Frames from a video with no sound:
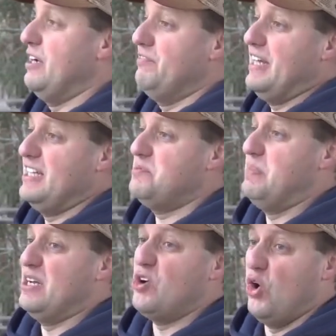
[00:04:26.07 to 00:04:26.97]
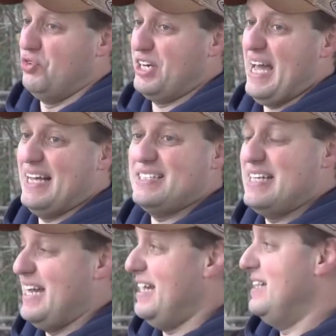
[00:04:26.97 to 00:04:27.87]
Nice big overcast
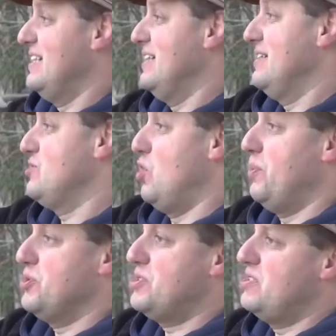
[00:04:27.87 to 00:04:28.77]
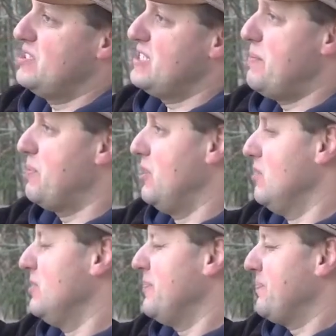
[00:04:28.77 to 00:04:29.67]
day. It's almost
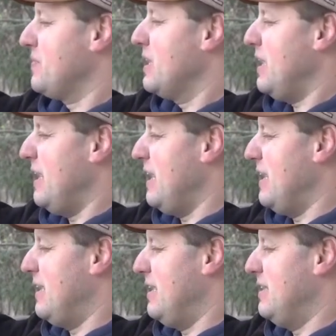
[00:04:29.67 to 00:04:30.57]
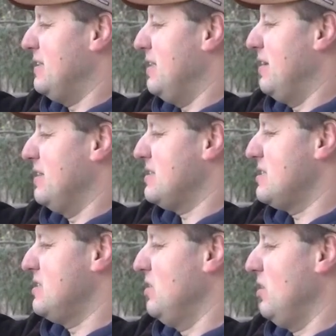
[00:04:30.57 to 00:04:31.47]
December, and this
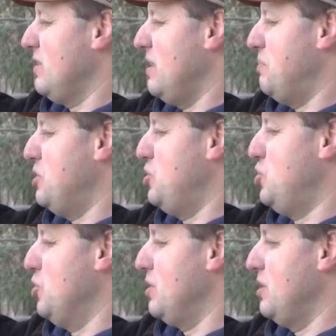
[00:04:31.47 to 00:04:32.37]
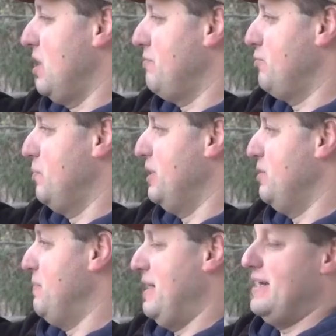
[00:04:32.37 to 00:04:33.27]
is still going to be good enough for me
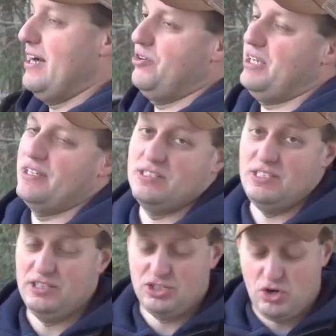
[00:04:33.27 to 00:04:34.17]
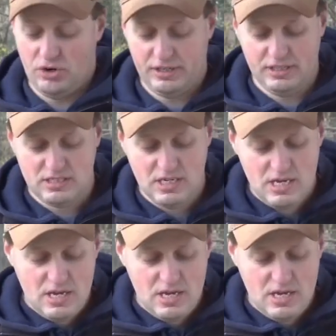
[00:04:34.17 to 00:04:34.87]
to make out and see the targets.